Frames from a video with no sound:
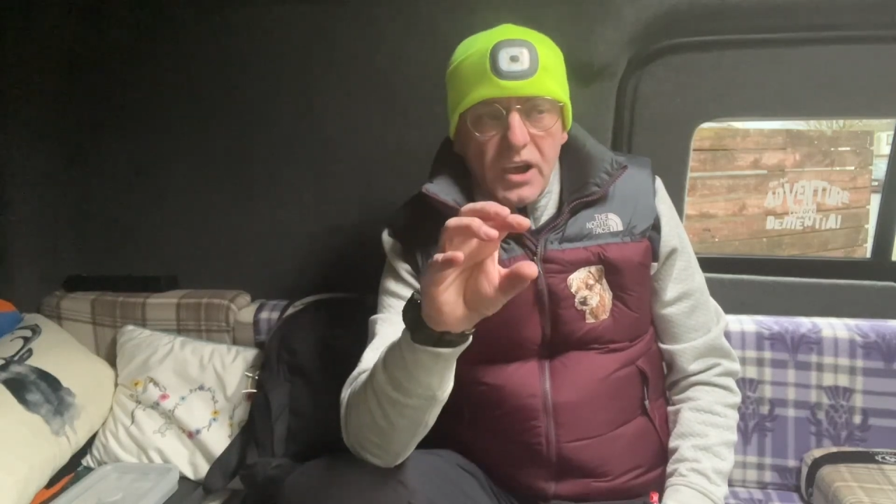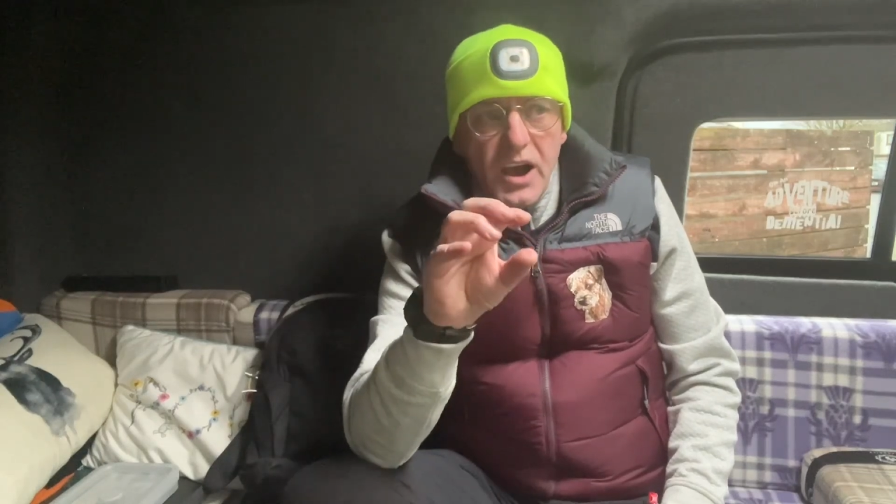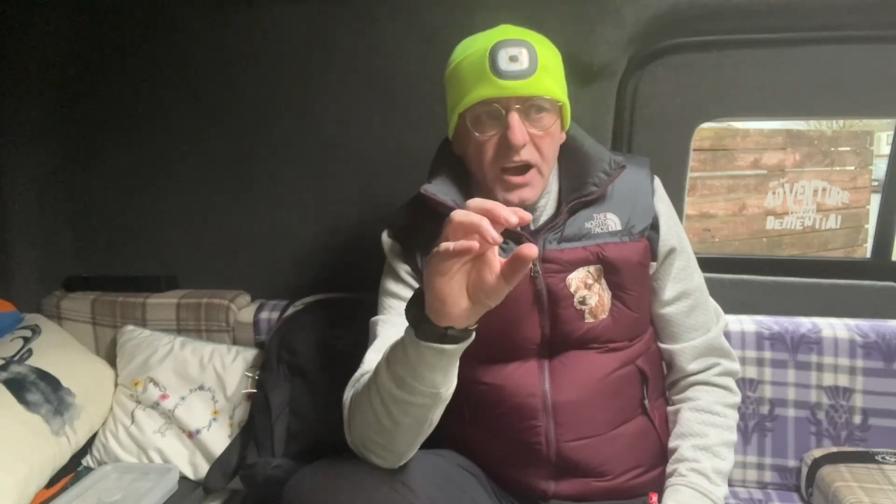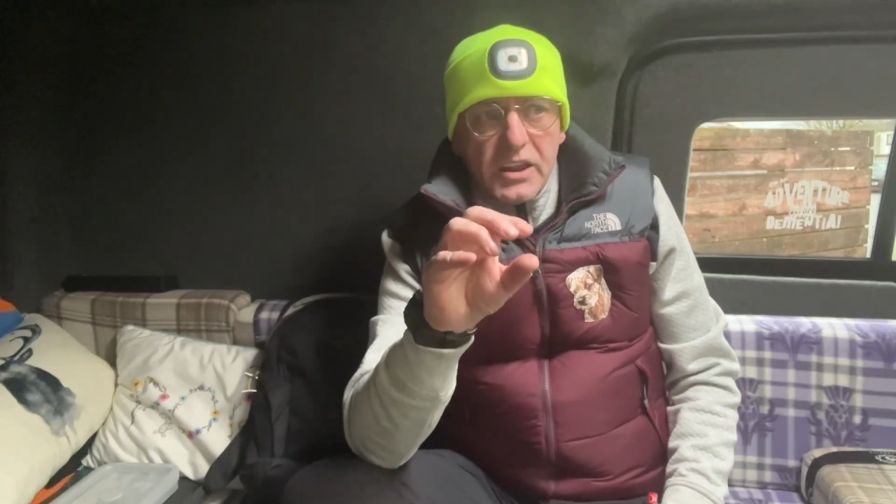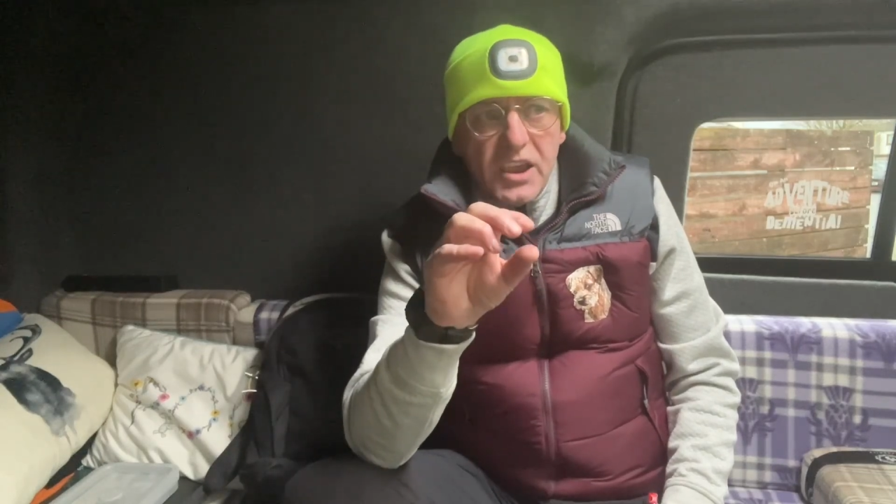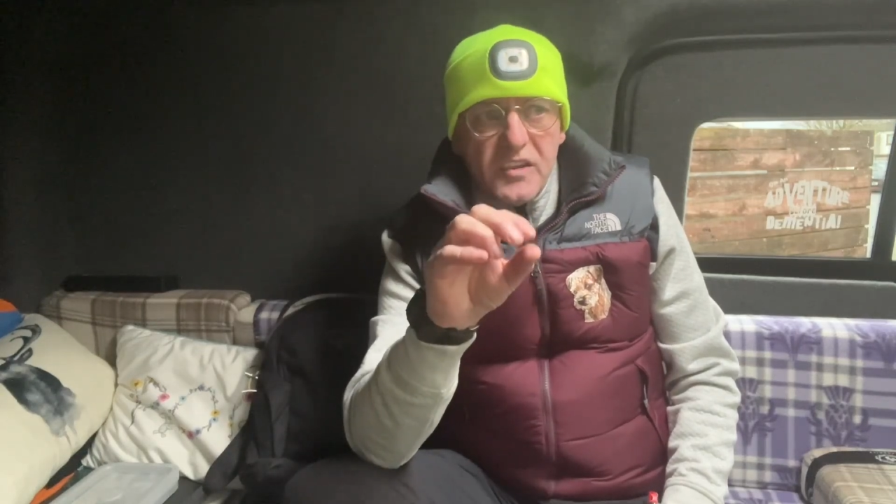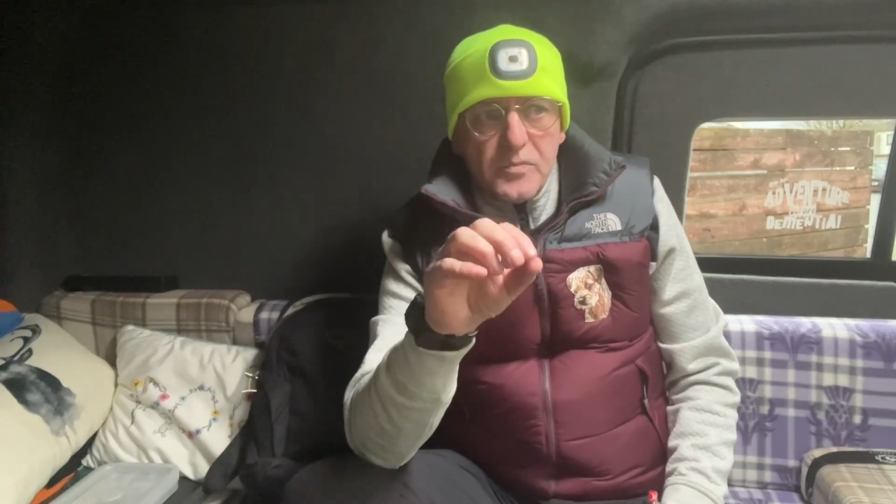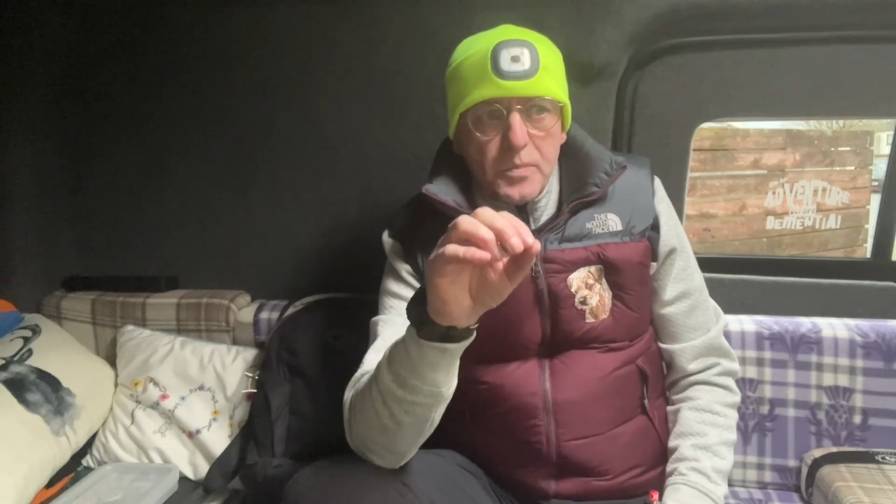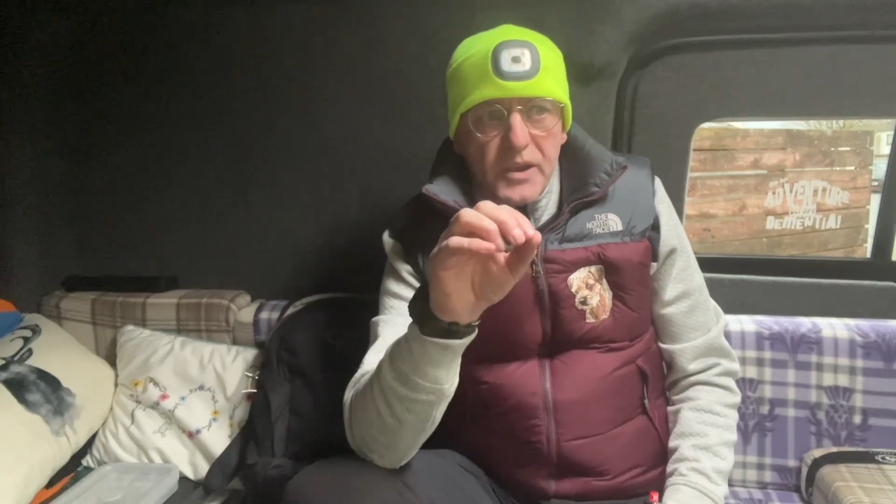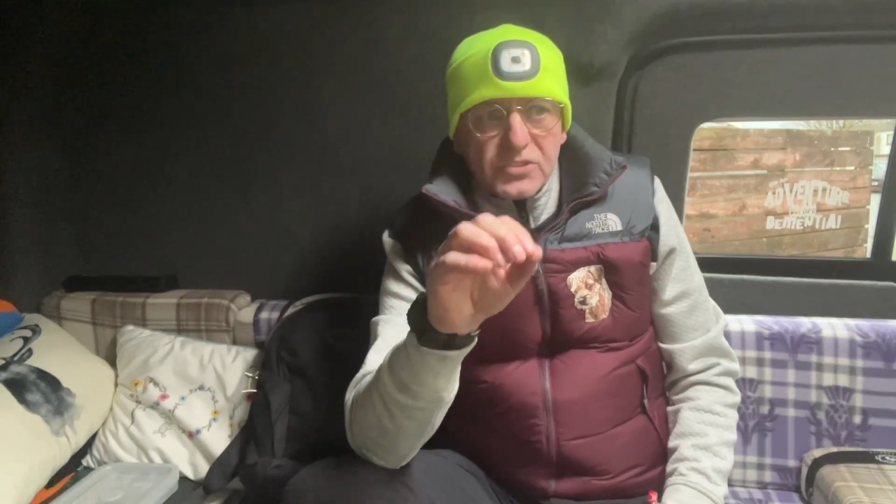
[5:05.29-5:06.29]
RAF
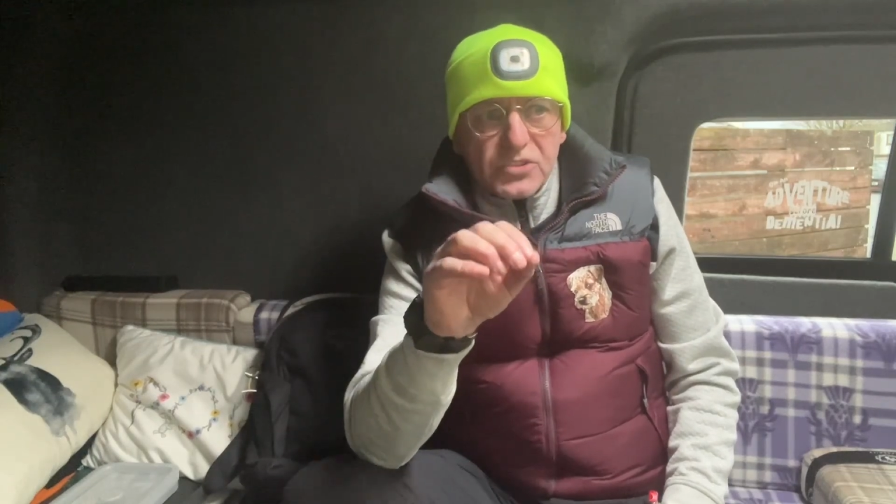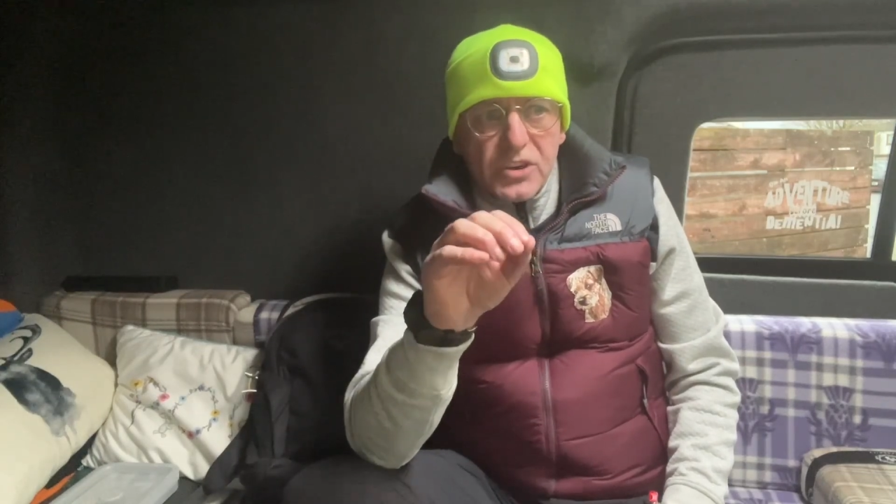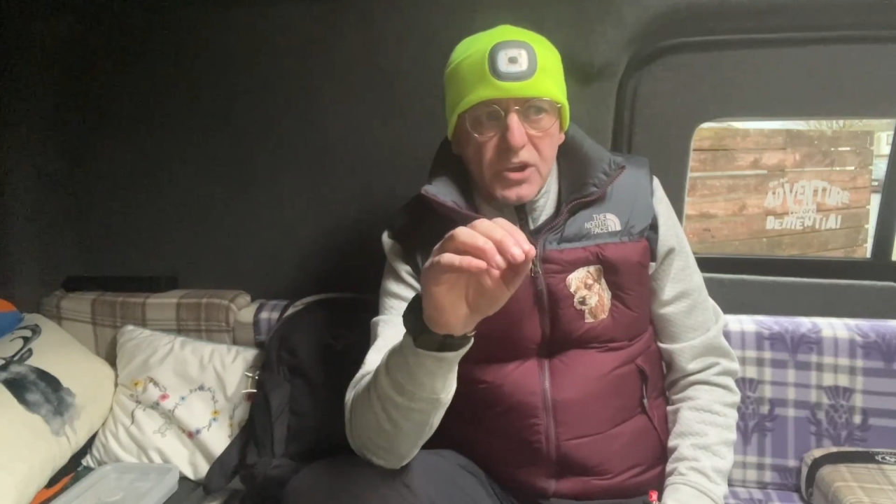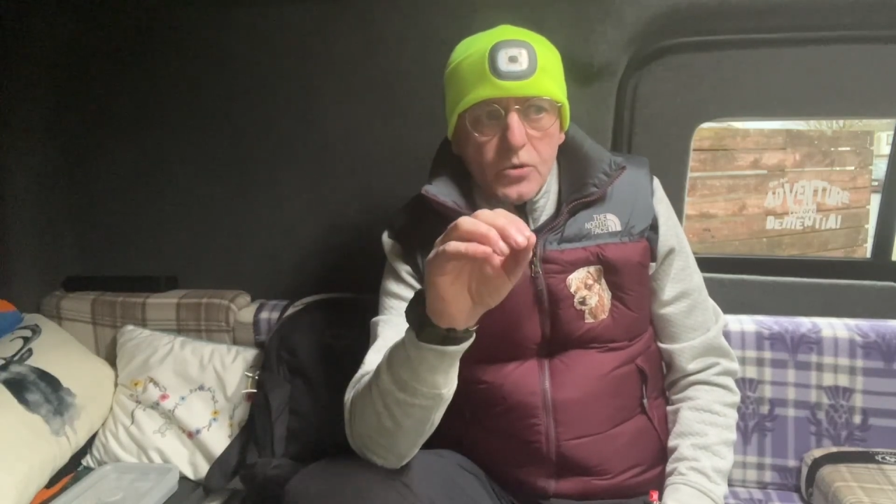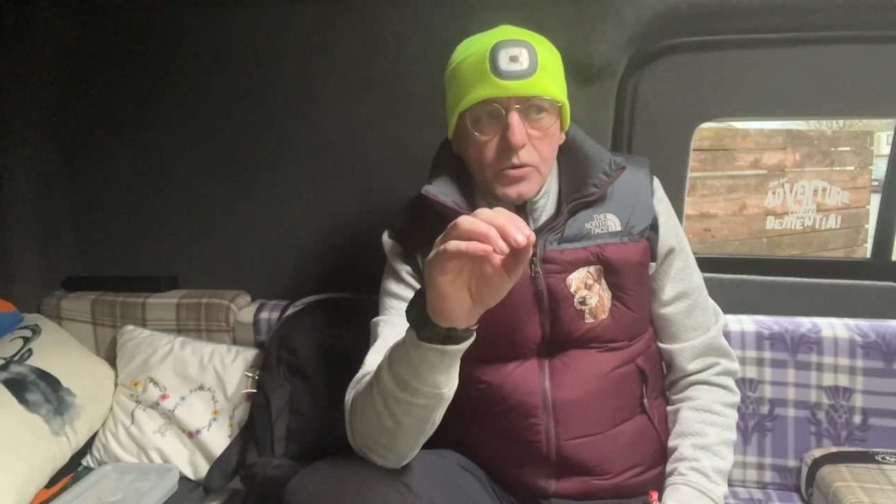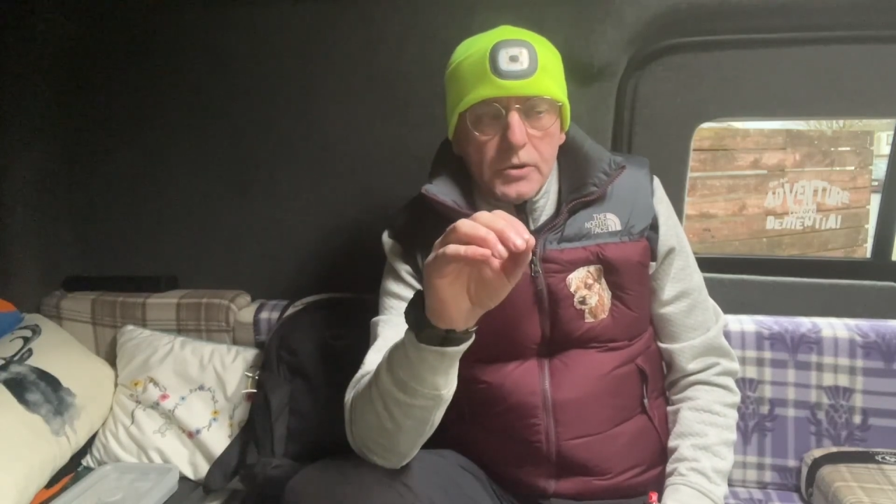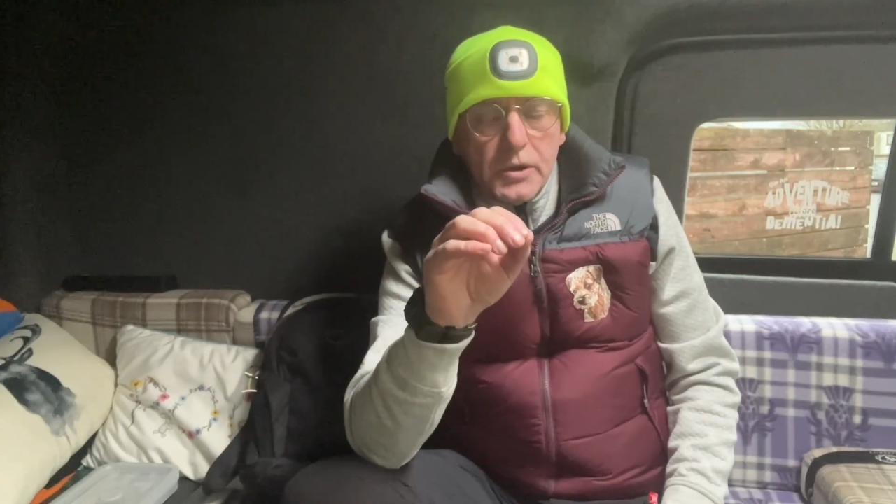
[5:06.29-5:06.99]
personnel